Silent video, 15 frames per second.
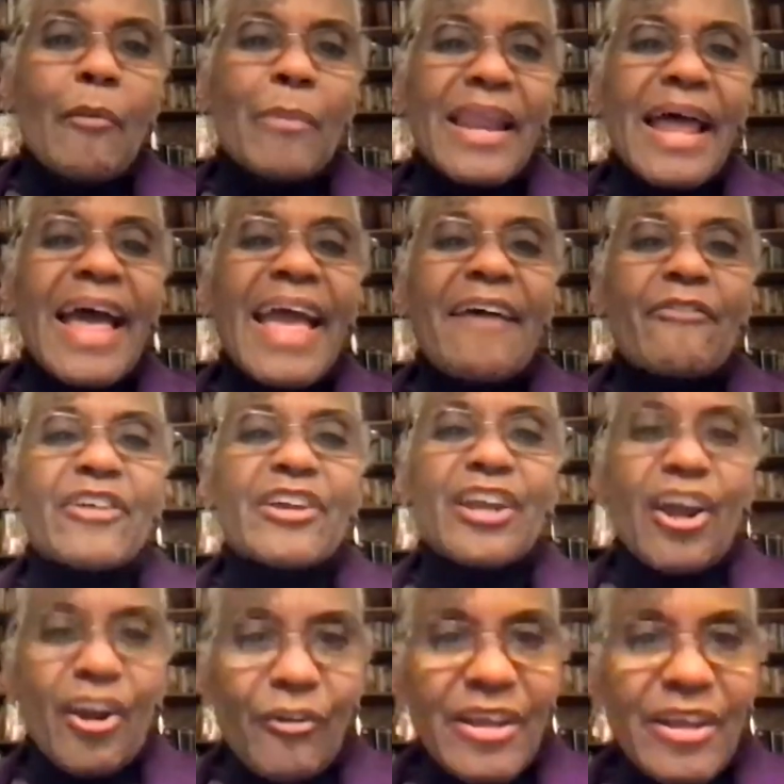but I have the
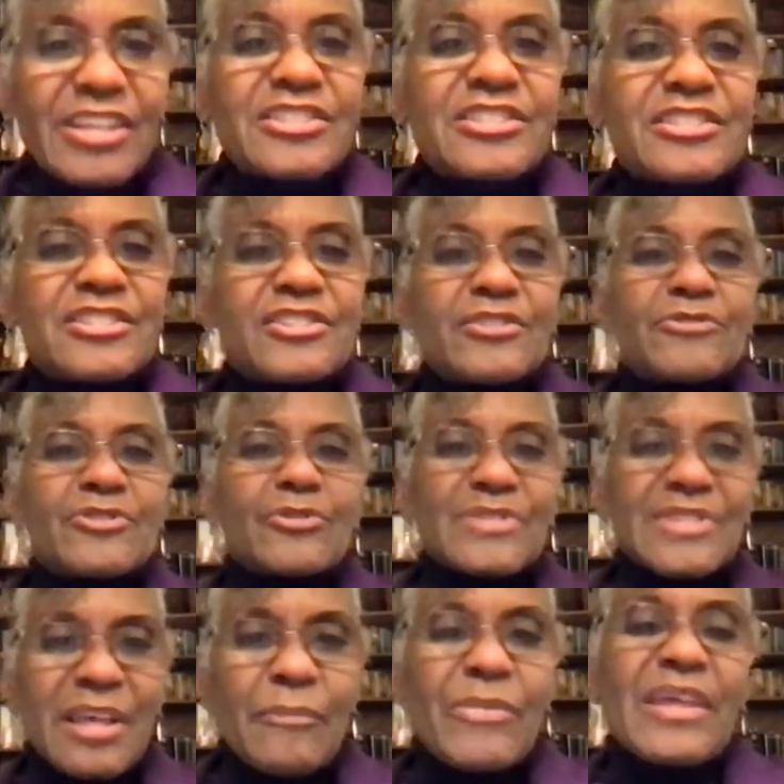courage to do
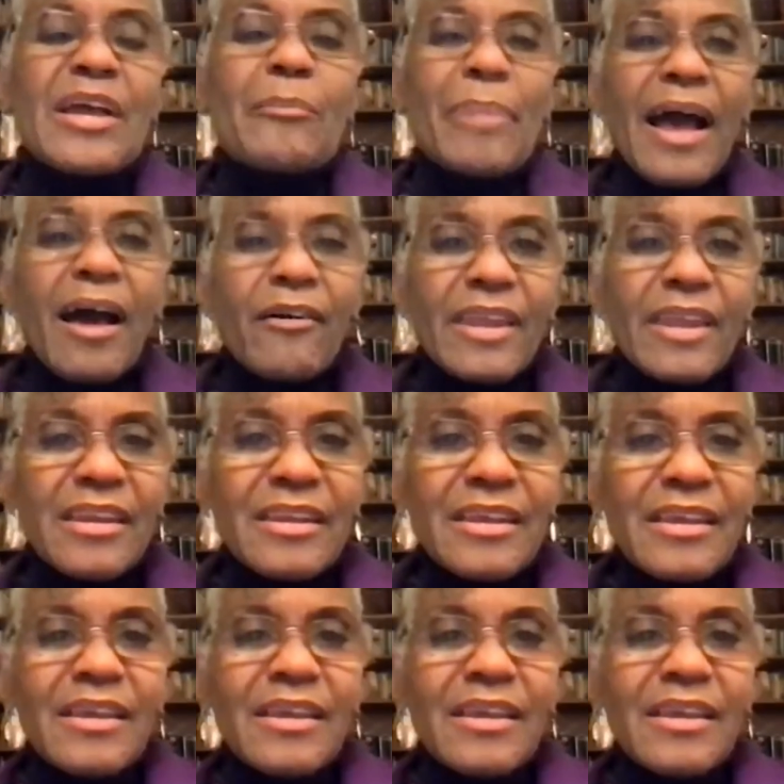something about it.